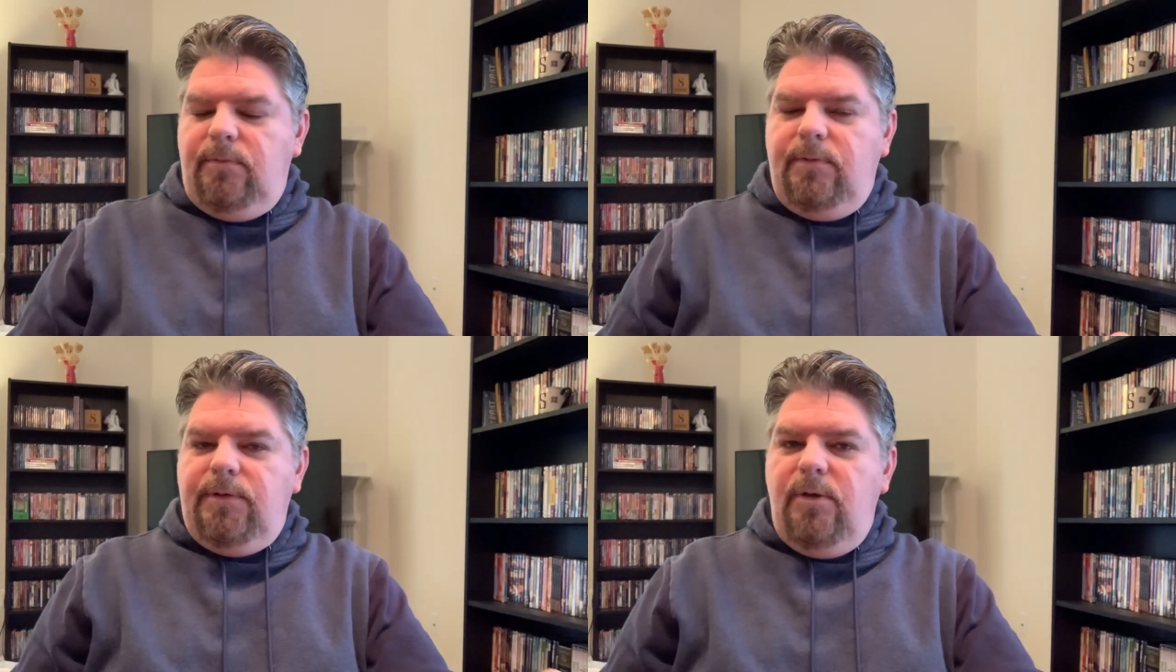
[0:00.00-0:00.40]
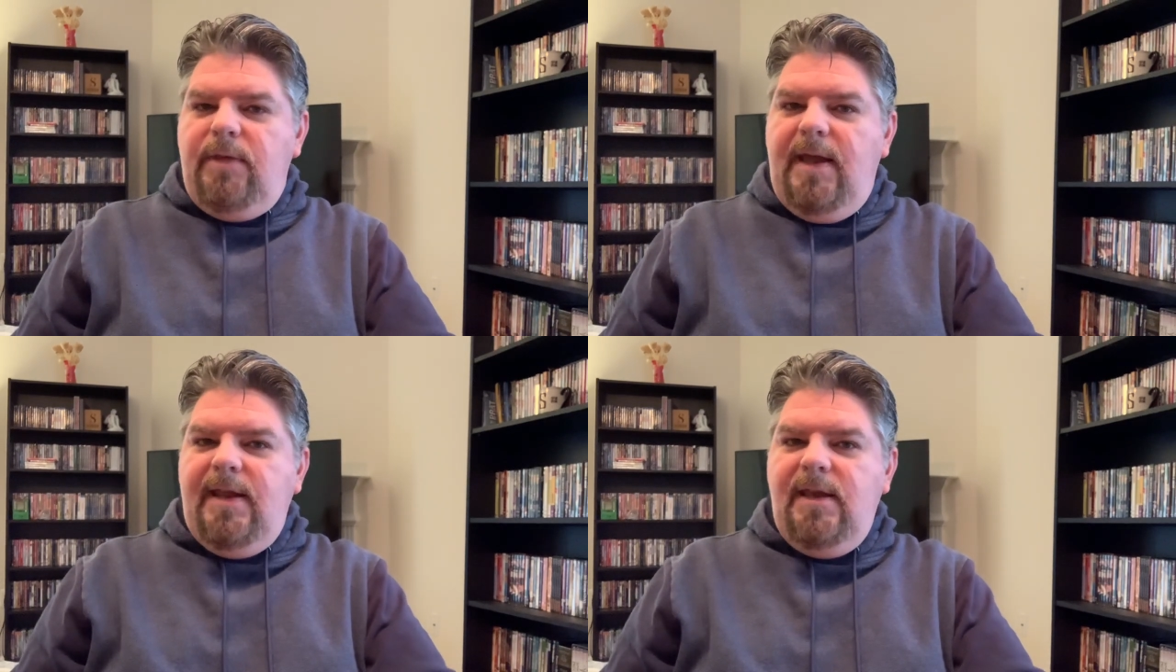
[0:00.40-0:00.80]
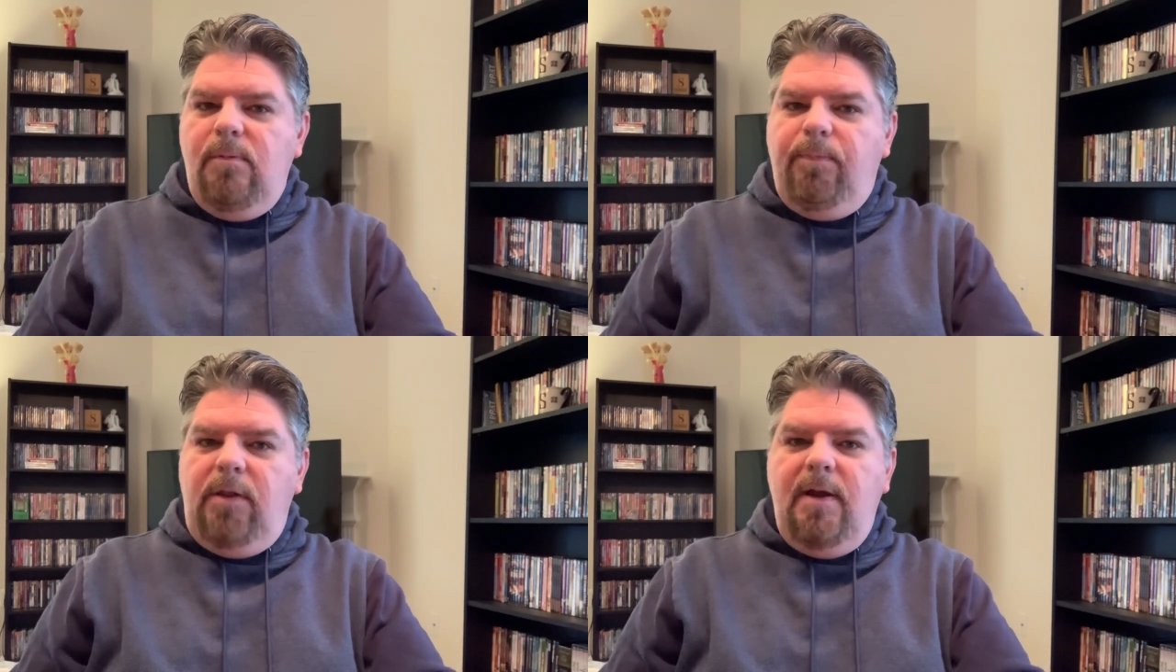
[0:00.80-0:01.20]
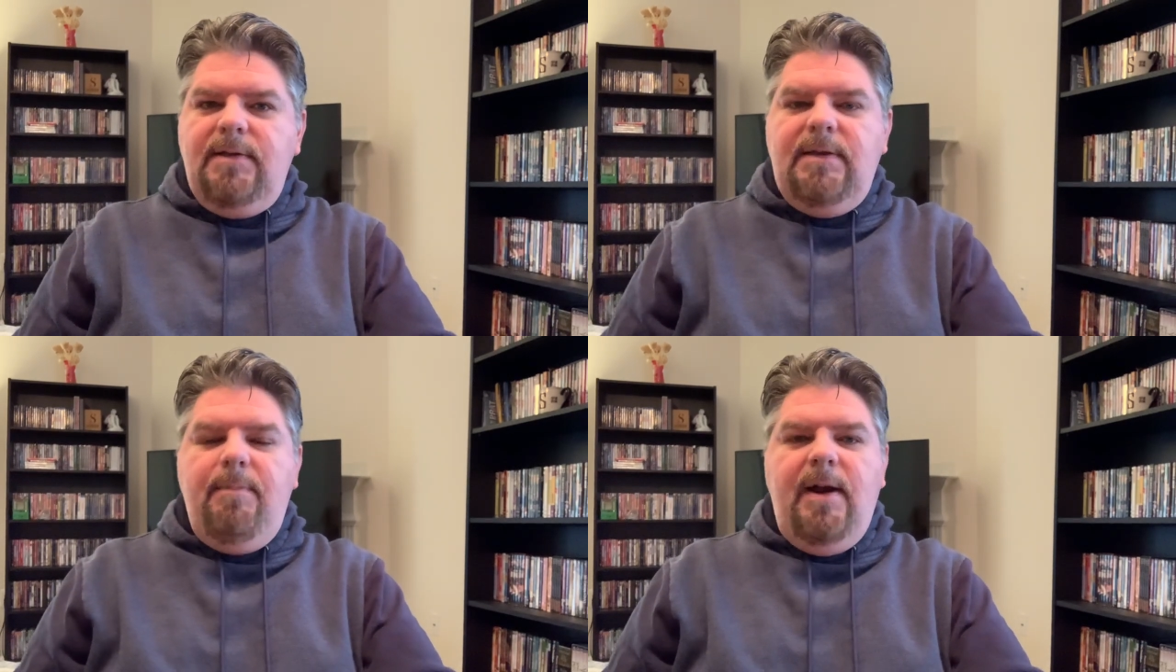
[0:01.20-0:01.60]
so that he could
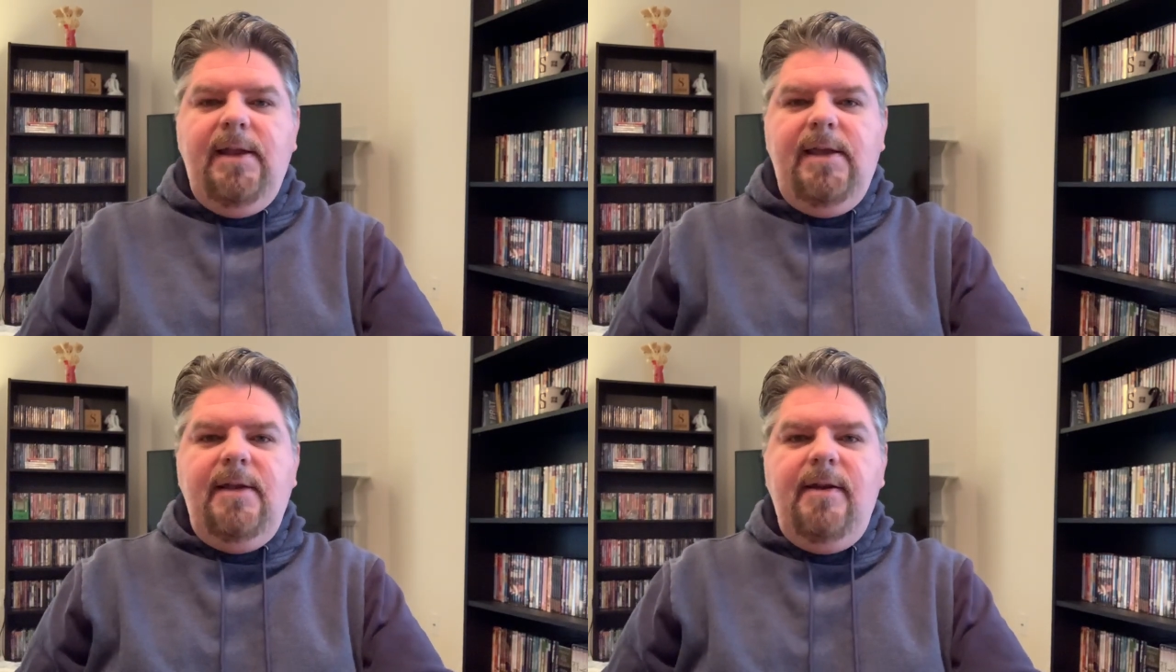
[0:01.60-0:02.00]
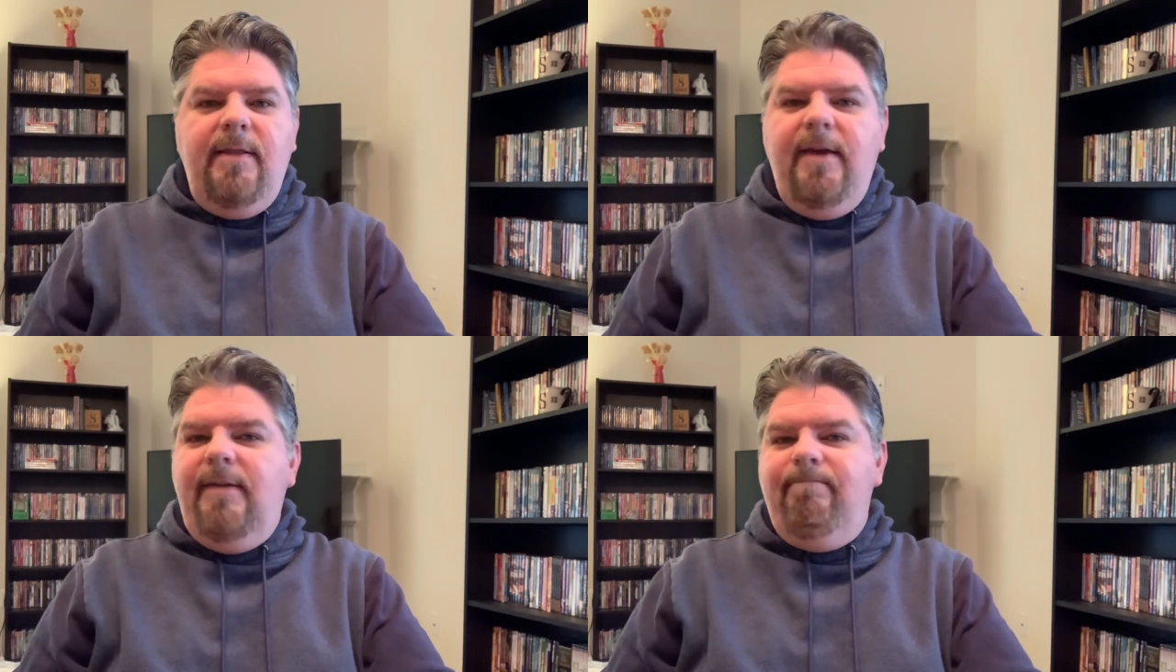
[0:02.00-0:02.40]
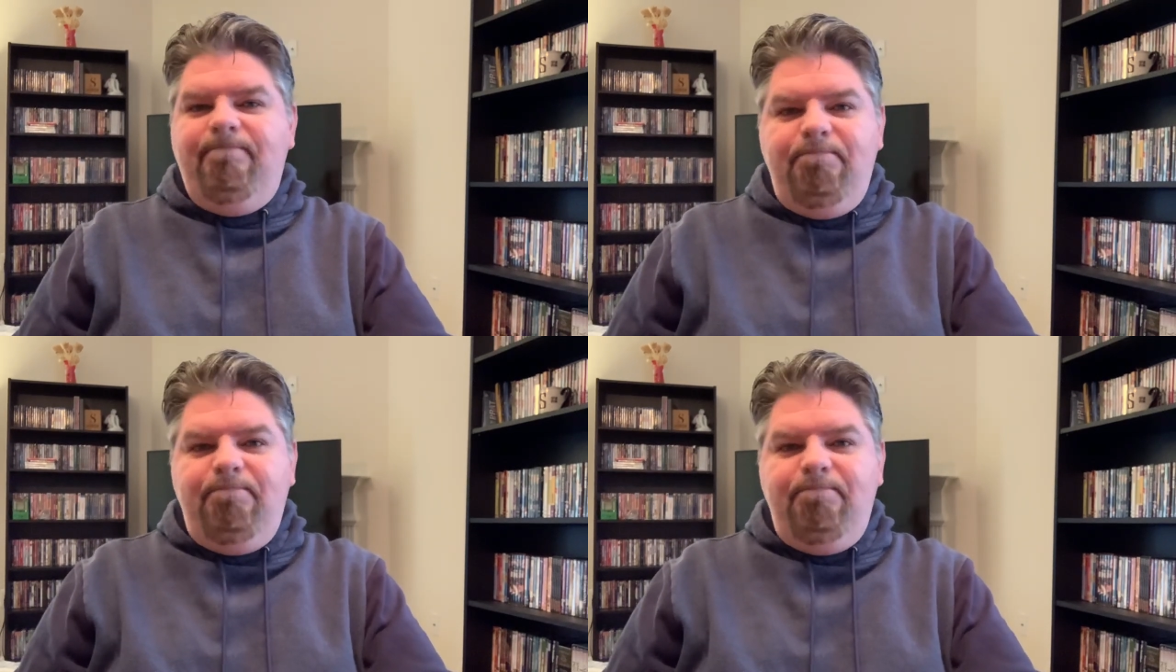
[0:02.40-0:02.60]
plug somebody in and they